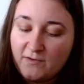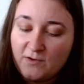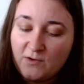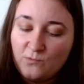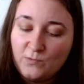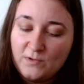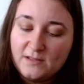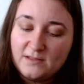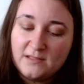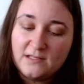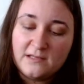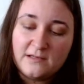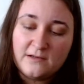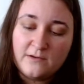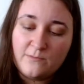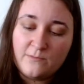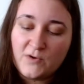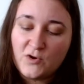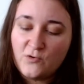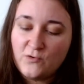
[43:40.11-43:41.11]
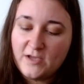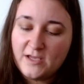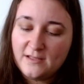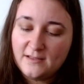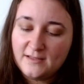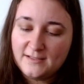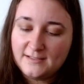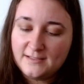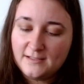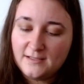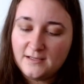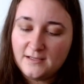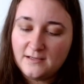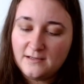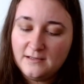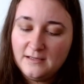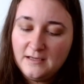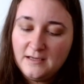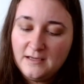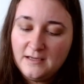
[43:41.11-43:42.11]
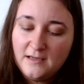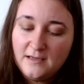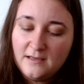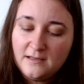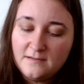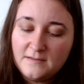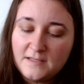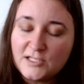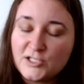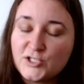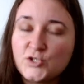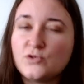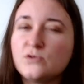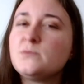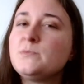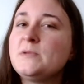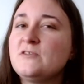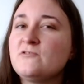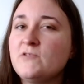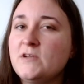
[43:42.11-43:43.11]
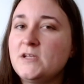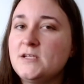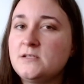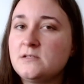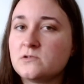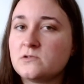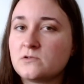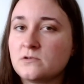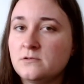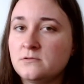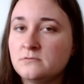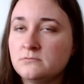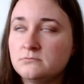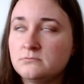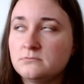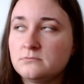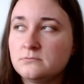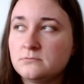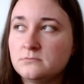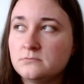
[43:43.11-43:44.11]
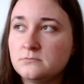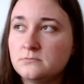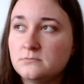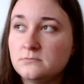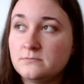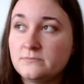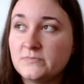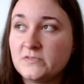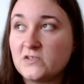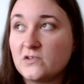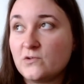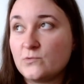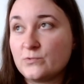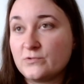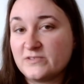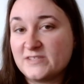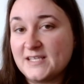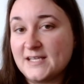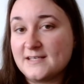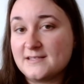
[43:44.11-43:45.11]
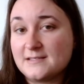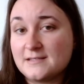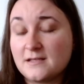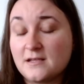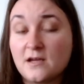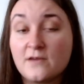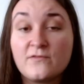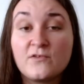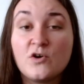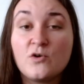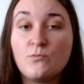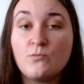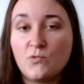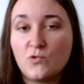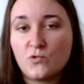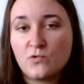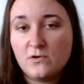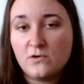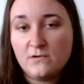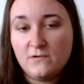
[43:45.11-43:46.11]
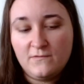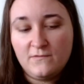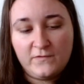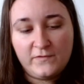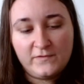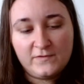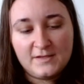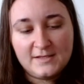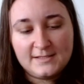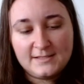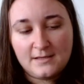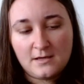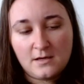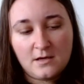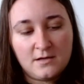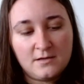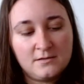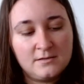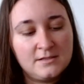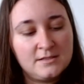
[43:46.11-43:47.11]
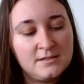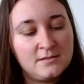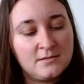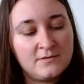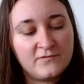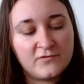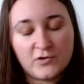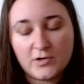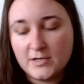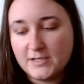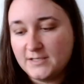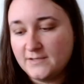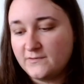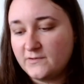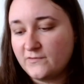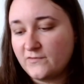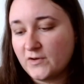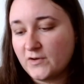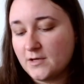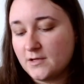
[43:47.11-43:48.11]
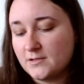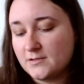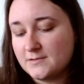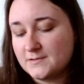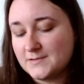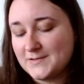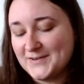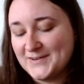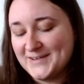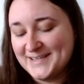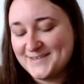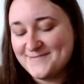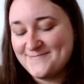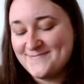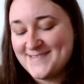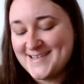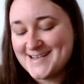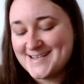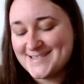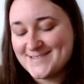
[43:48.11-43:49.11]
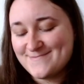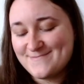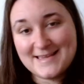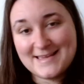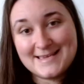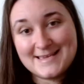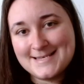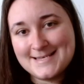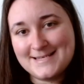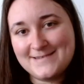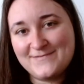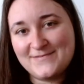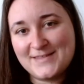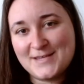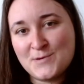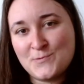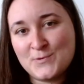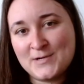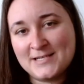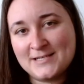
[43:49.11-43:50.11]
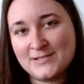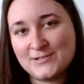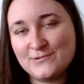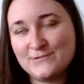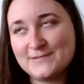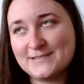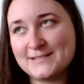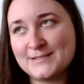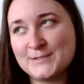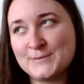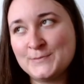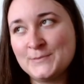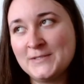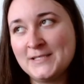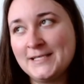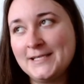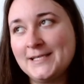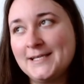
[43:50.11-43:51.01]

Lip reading: And with the mohair that's in here, they should be really strong. So we'll test it. I've got more of this yarn in a variety of different colors, so I can make them again if they wear holes in them.